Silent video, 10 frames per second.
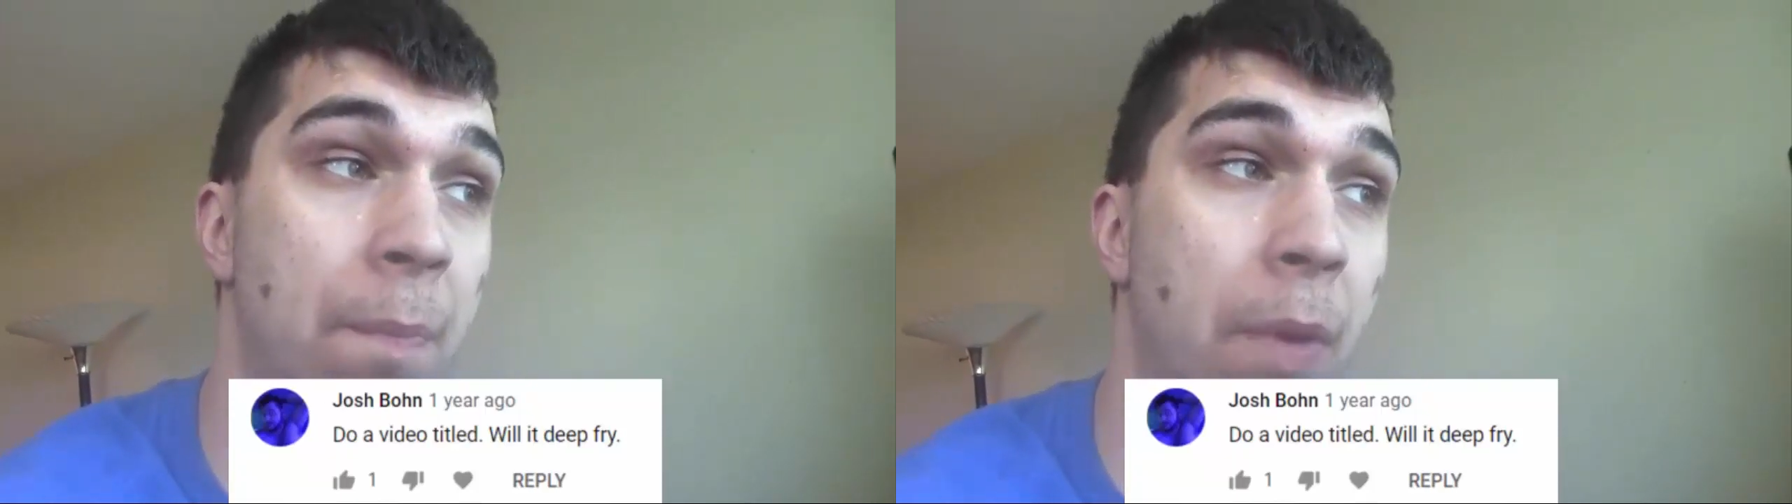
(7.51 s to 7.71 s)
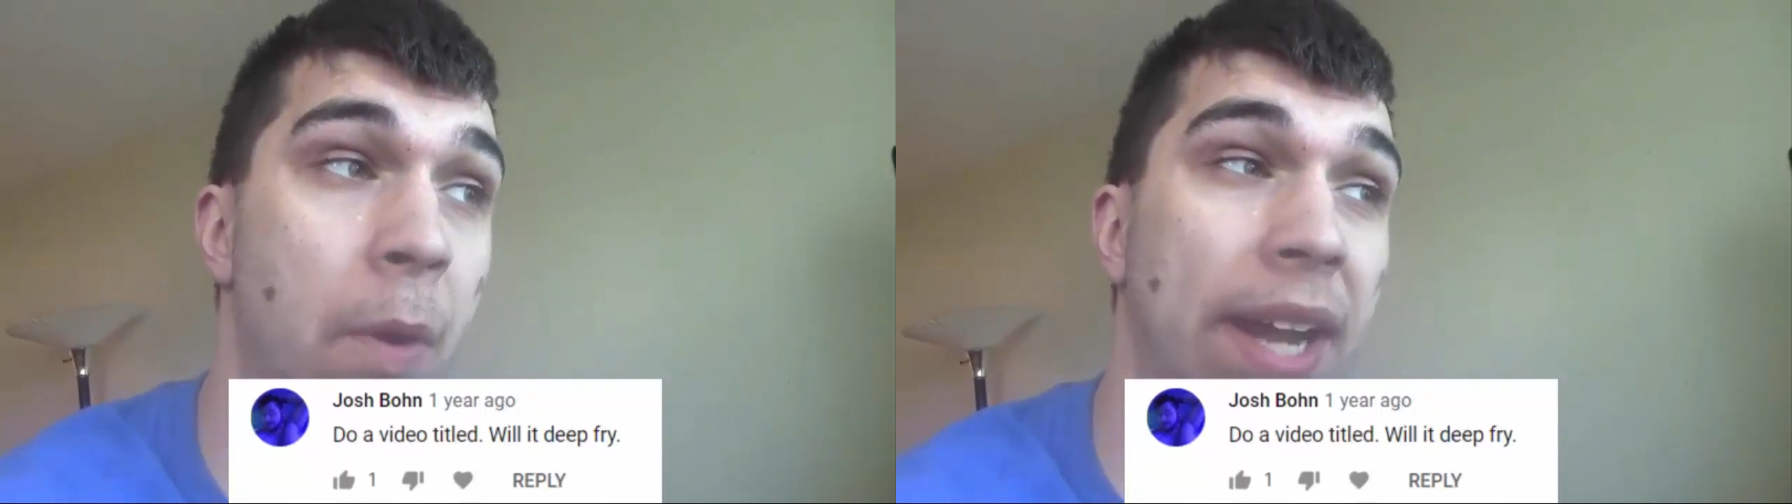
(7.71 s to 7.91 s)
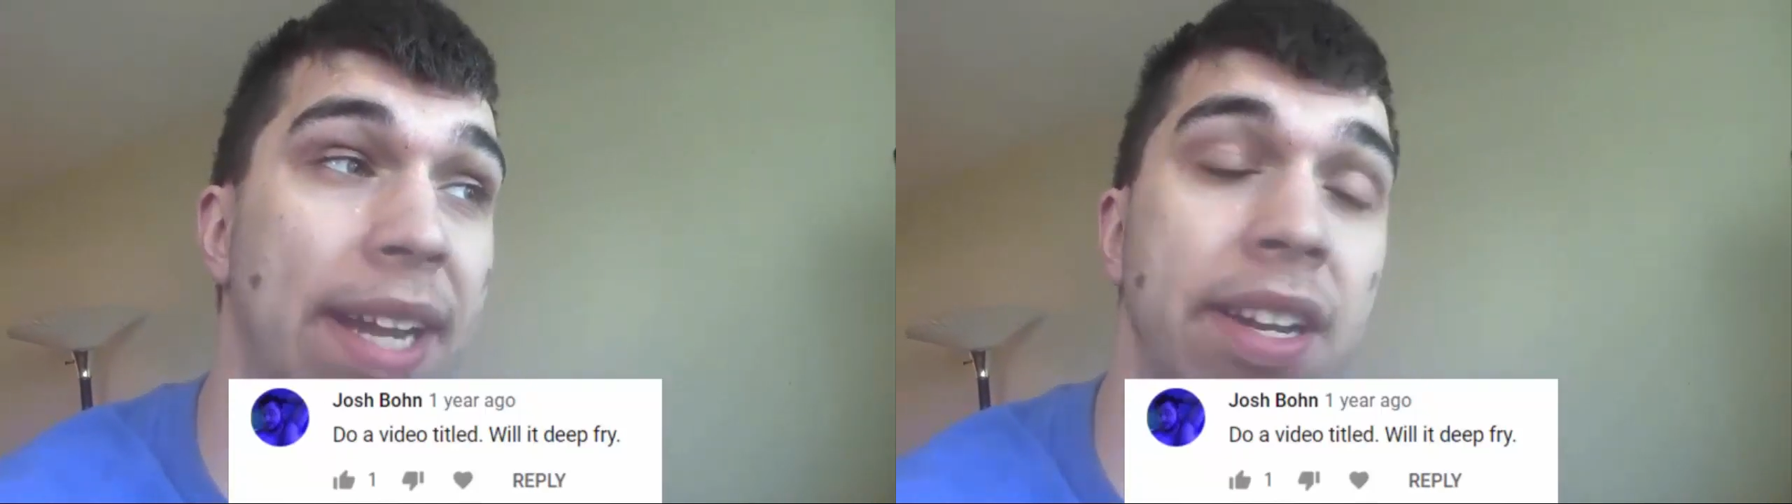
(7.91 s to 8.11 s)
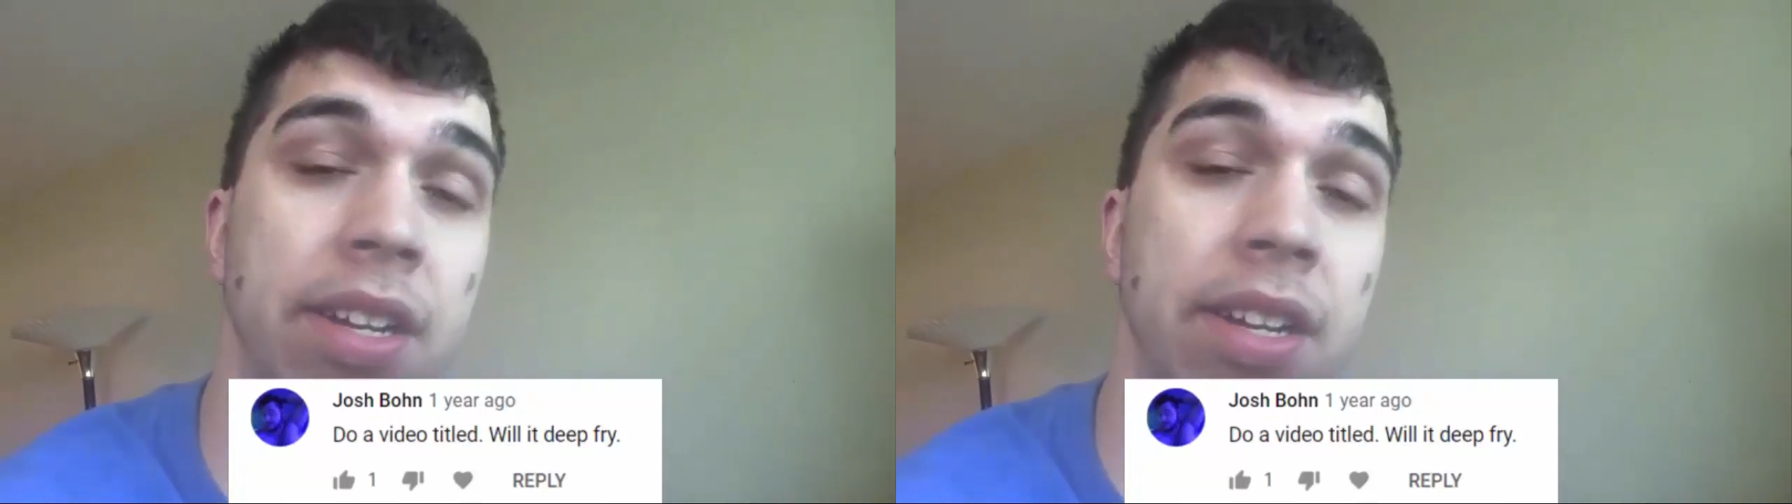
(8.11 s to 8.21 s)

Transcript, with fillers: Boyne,